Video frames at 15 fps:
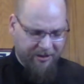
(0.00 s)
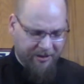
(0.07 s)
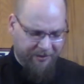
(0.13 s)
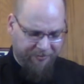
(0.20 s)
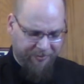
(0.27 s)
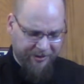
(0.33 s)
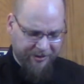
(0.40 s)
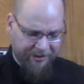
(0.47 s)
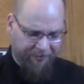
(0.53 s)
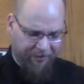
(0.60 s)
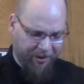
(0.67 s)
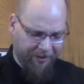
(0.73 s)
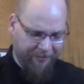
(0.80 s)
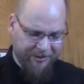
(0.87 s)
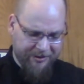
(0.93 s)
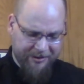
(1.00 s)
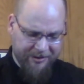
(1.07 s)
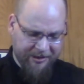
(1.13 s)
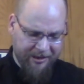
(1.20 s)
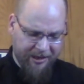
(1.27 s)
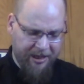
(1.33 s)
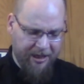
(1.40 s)
It brings a purpose
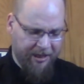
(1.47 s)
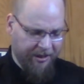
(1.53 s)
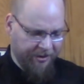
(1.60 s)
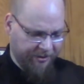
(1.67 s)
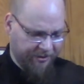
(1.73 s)
to the heat.